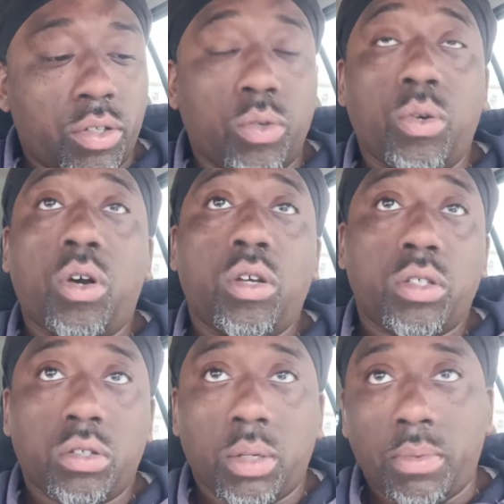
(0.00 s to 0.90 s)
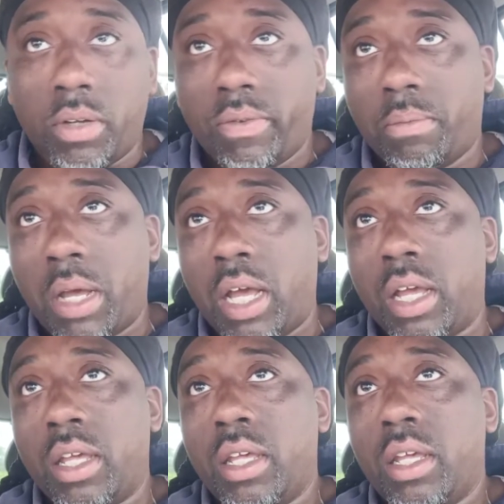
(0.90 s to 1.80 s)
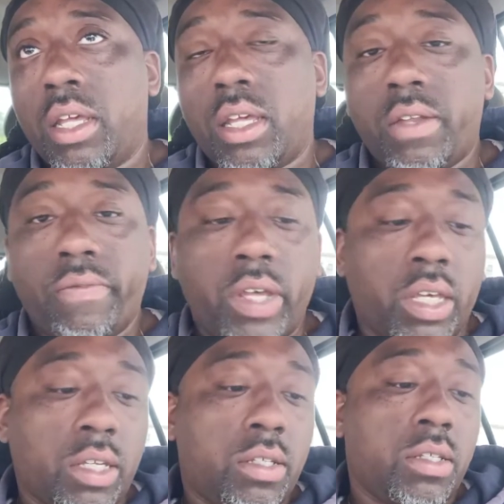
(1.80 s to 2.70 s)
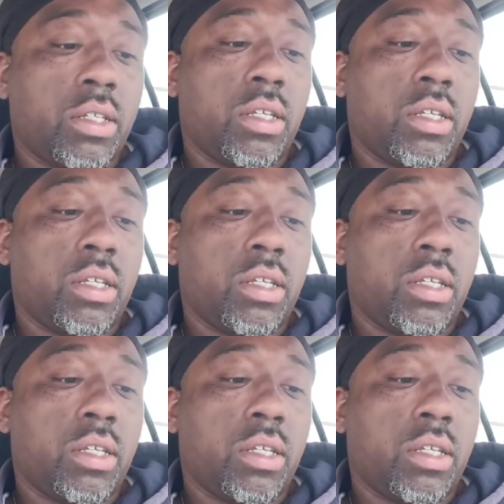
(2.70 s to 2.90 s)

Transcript: who are also coming off a bye in Vegas.